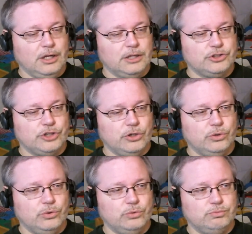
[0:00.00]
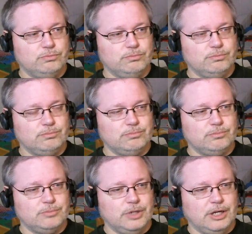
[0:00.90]
So
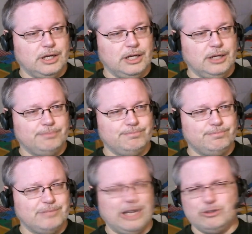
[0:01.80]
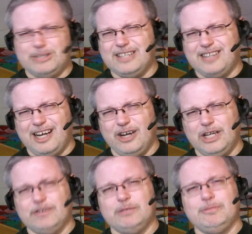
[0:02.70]
I was getting tired
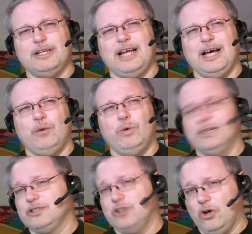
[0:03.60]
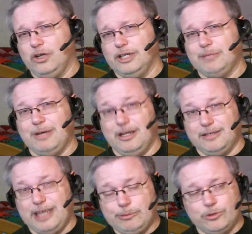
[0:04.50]
of it, but I wasn't calling my
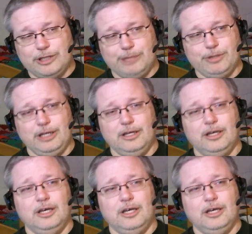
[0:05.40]
cable company